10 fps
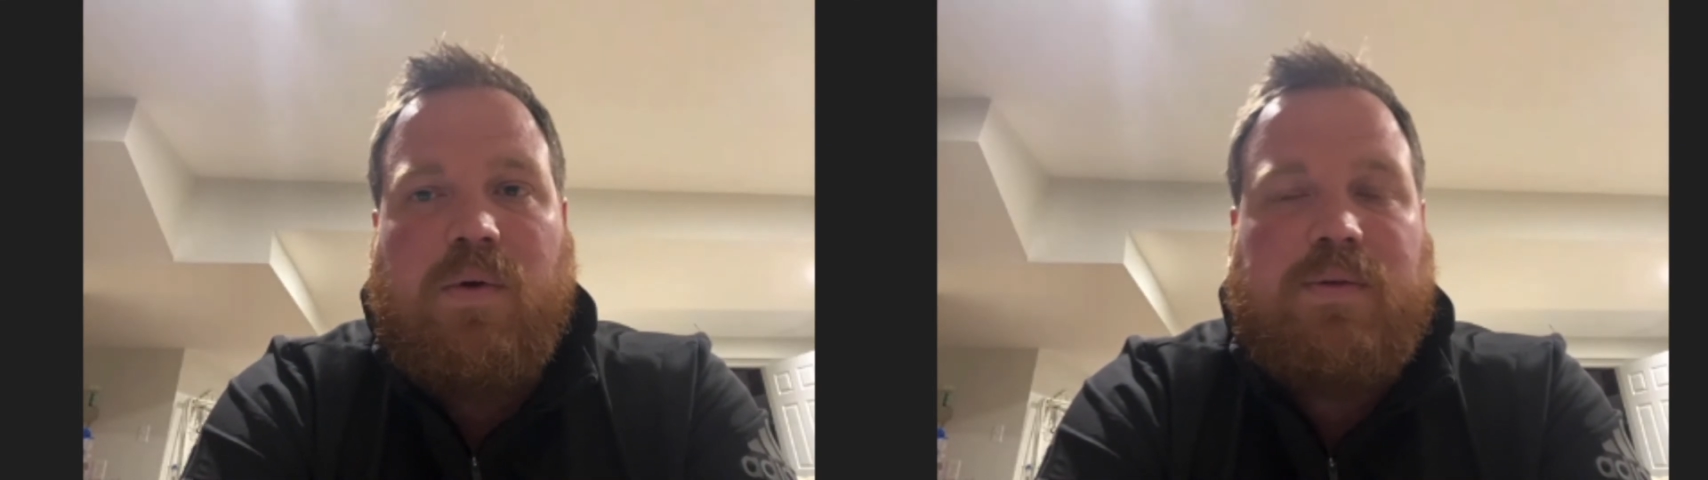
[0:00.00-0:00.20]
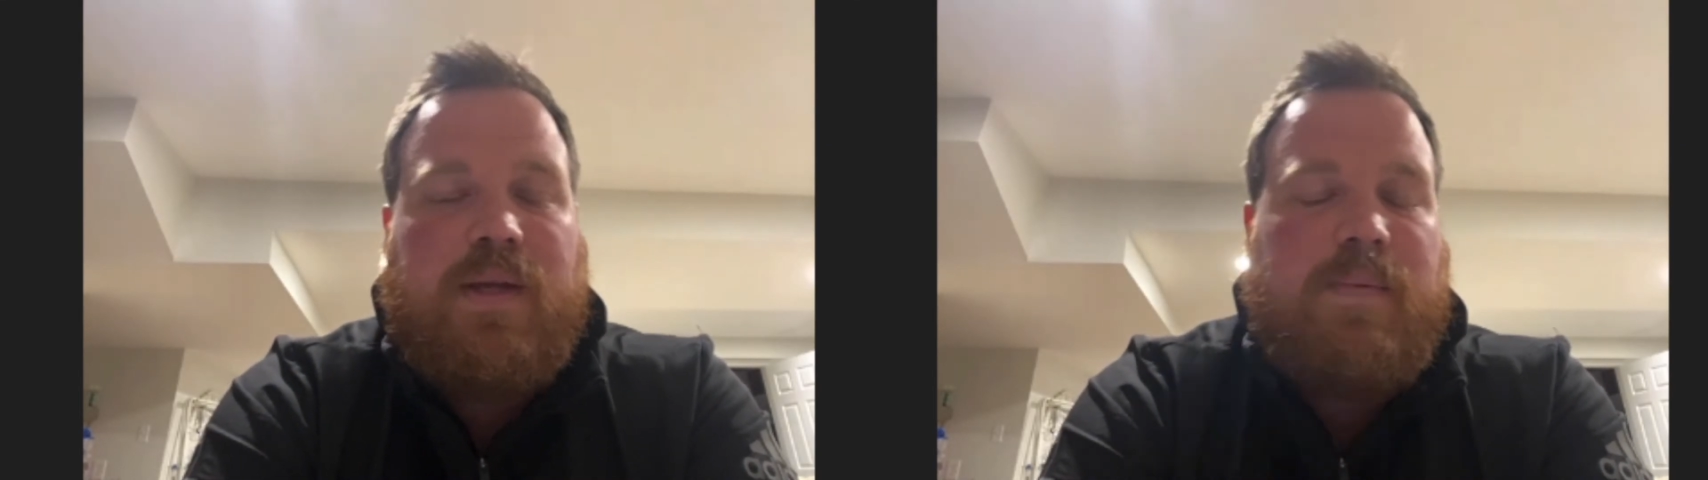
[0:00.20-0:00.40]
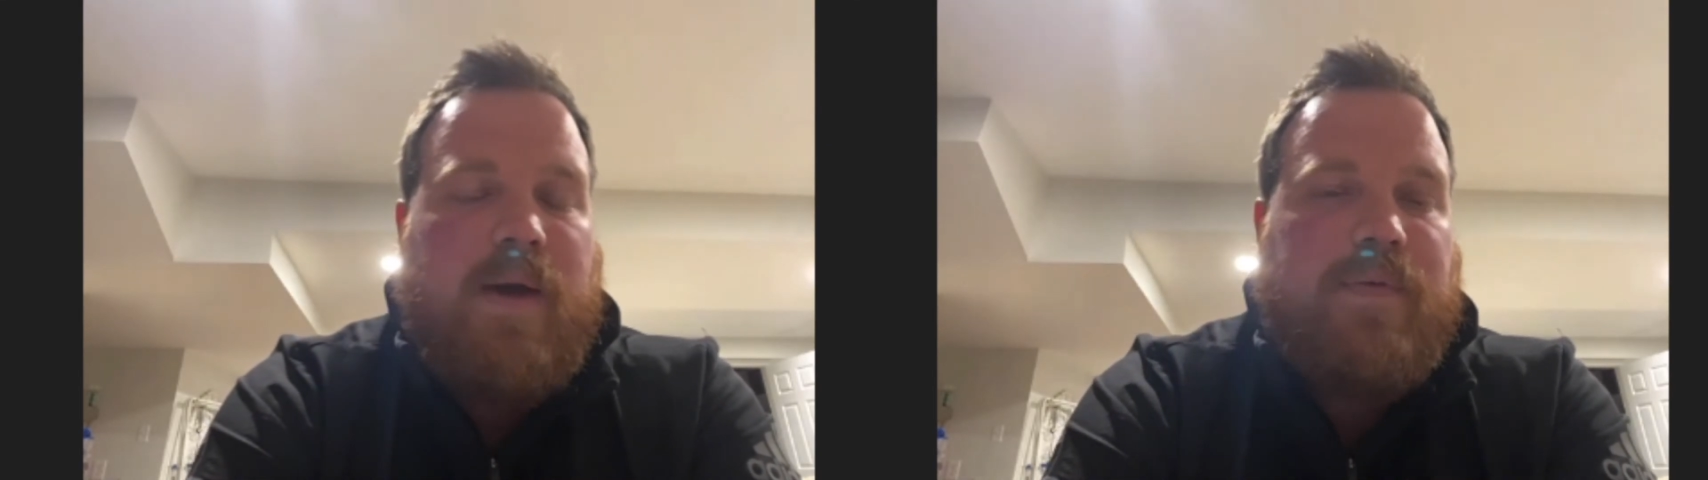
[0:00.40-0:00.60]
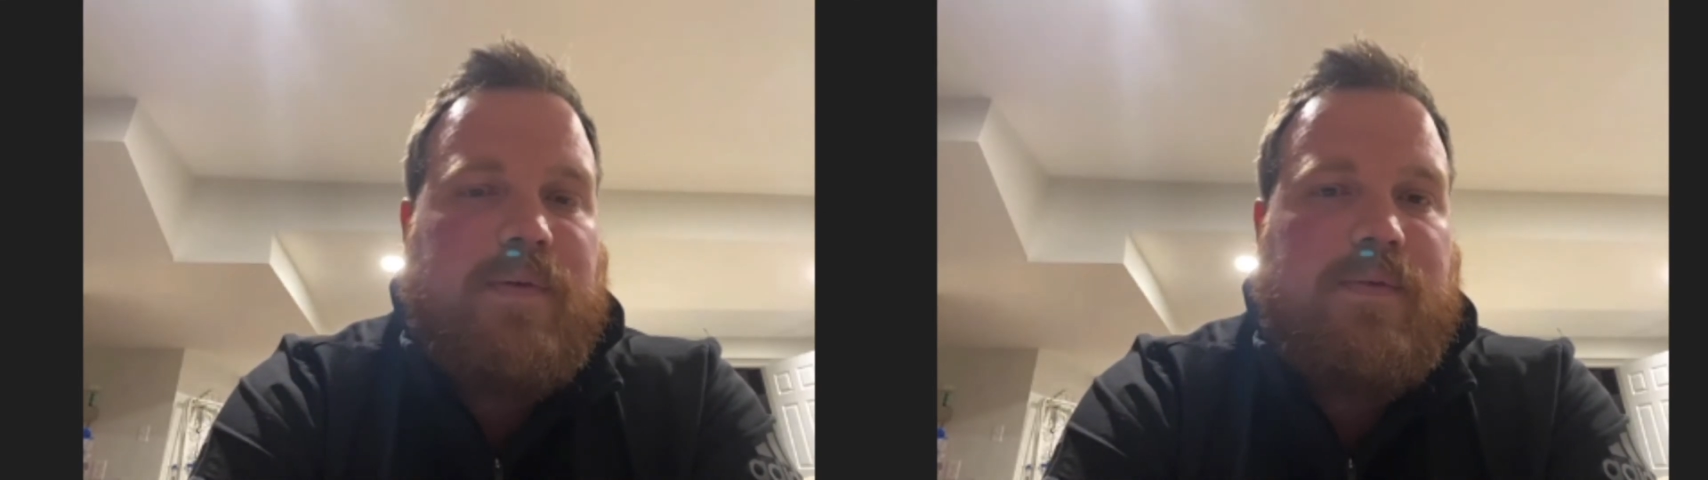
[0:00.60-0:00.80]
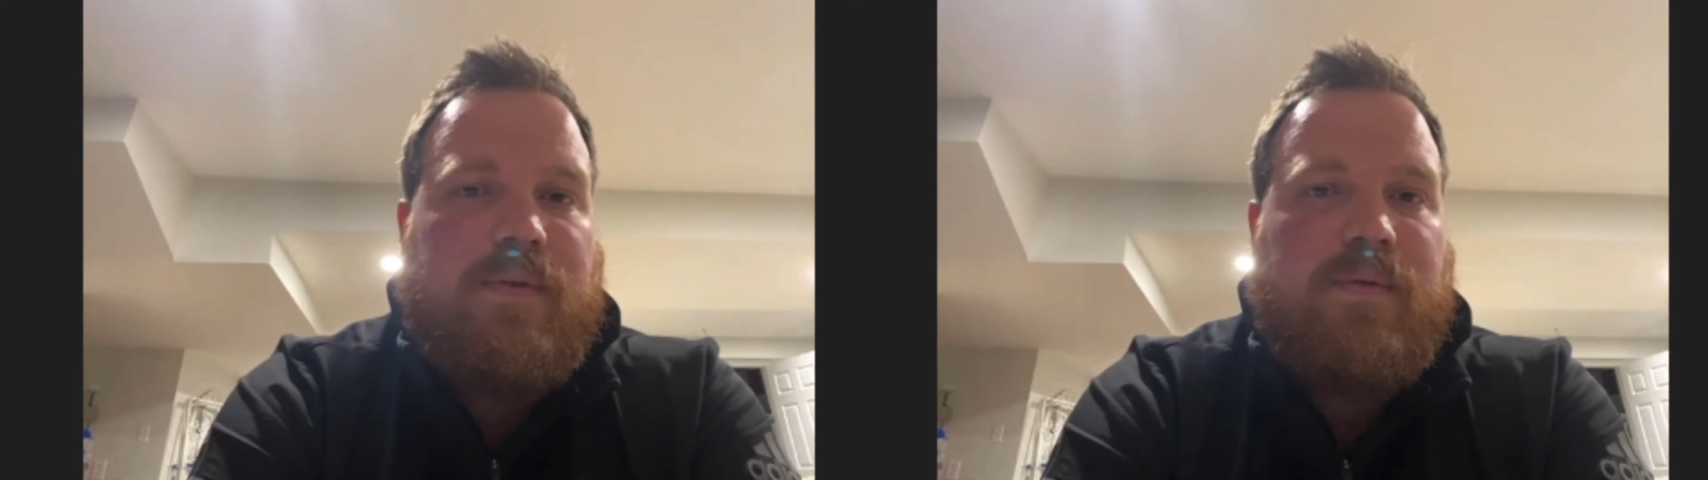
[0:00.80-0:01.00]
whole team
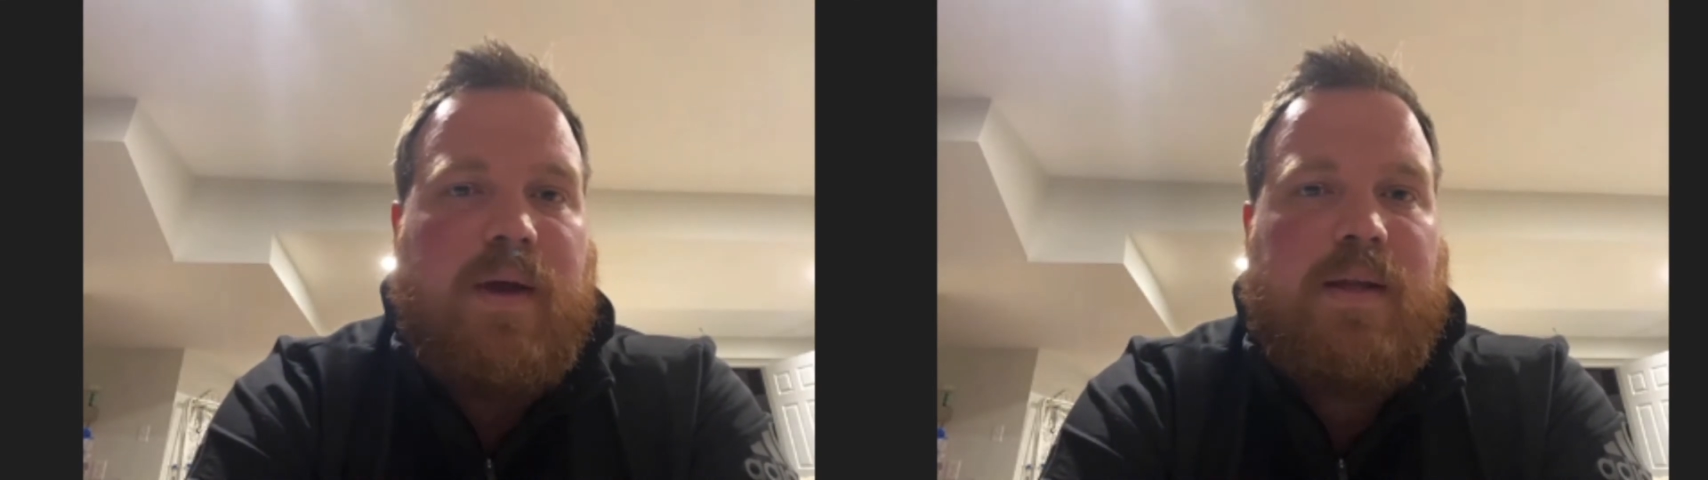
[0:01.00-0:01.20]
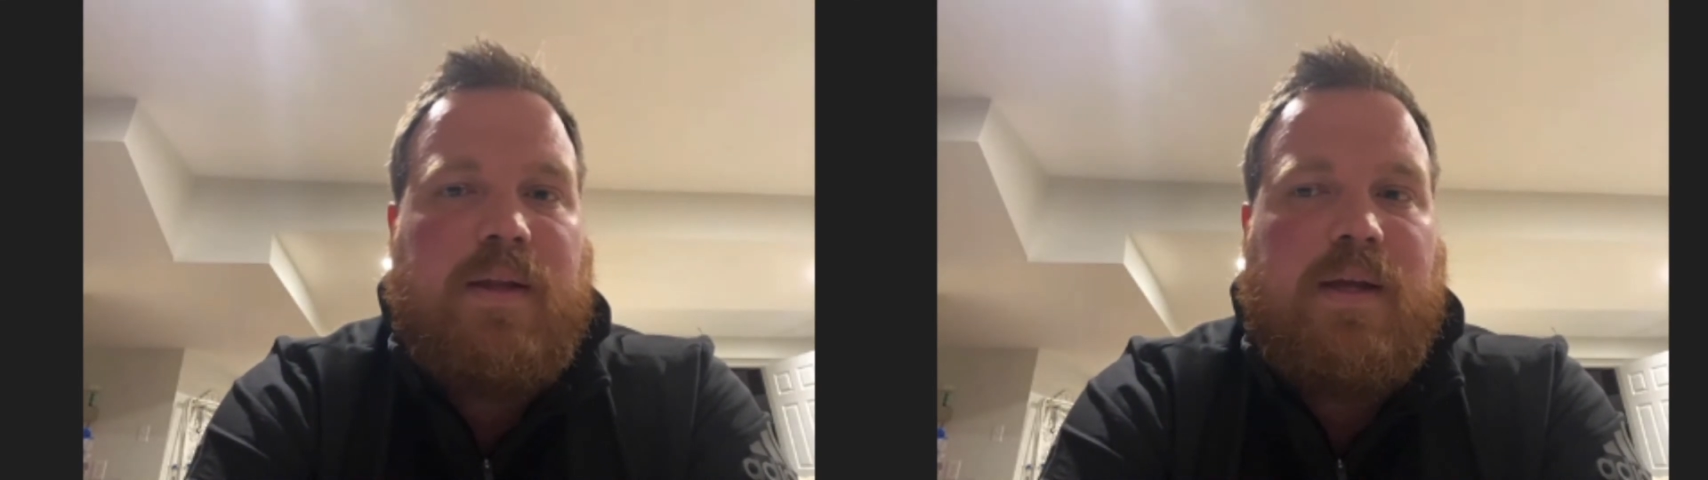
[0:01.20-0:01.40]
effort too, right?